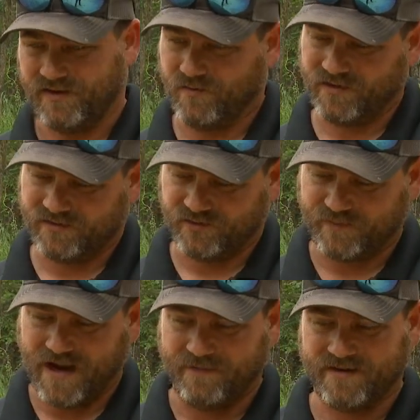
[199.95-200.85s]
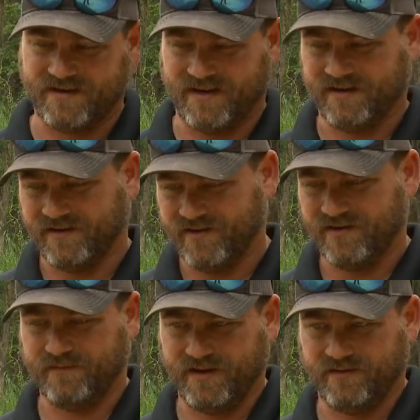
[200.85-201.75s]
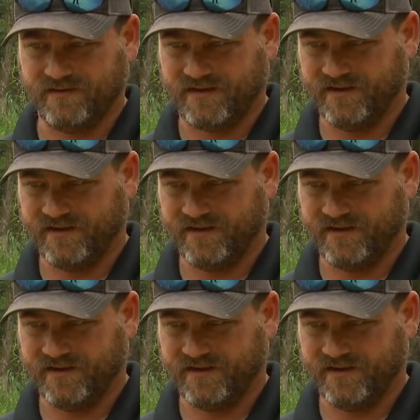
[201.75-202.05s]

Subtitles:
You want those babies getting good milk,